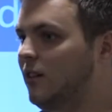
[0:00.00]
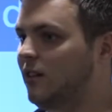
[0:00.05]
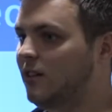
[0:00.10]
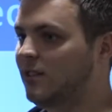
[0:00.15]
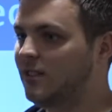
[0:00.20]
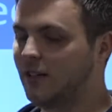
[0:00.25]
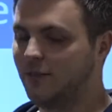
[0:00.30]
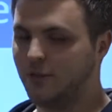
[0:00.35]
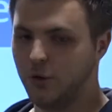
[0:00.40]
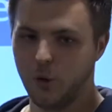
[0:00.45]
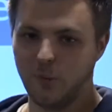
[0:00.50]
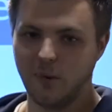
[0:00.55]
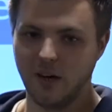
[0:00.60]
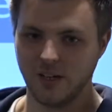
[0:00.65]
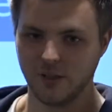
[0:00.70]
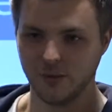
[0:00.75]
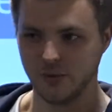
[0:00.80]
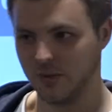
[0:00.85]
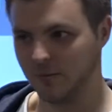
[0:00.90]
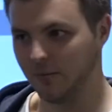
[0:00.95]
see if your
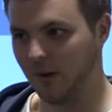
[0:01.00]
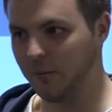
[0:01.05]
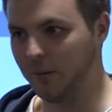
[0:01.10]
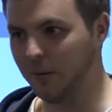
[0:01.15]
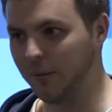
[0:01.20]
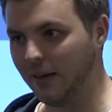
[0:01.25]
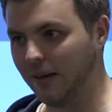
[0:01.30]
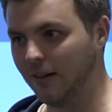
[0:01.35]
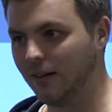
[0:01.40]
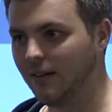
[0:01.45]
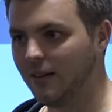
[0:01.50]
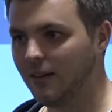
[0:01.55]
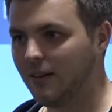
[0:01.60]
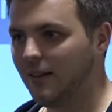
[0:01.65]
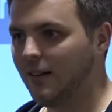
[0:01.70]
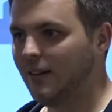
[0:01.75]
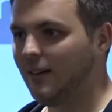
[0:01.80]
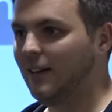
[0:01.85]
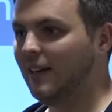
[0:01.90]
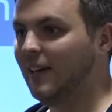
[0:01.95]
passwords maybe been
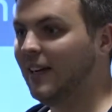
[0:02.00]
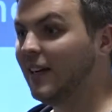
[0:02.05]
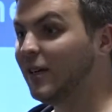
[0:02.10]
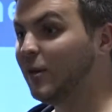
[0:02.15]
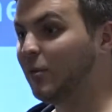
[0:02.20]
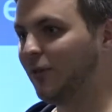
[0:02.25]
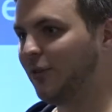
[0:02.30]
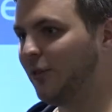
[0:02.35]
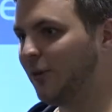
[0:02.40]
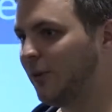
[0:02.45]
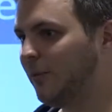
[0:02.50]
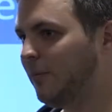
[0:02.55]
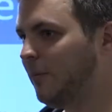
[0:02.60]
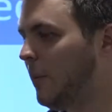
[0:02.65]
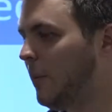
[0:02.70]
leaked before.